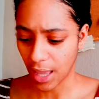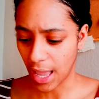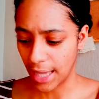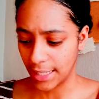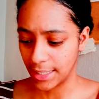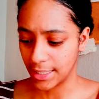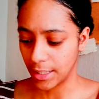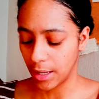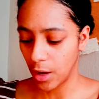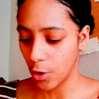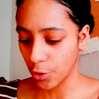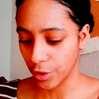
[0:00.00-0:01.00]
and
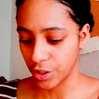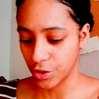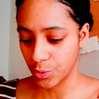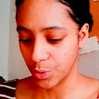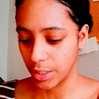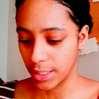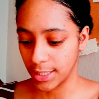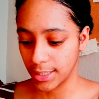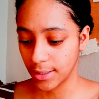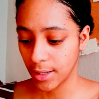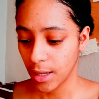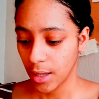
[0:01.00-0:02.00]
orange
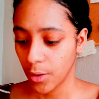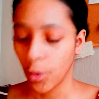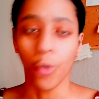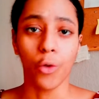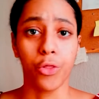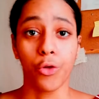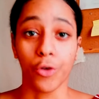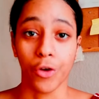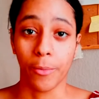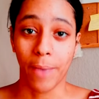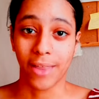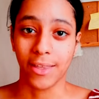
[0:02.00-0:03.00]
was authorial
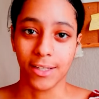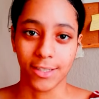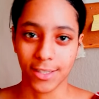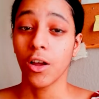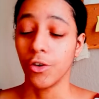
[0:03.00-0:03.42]
methods.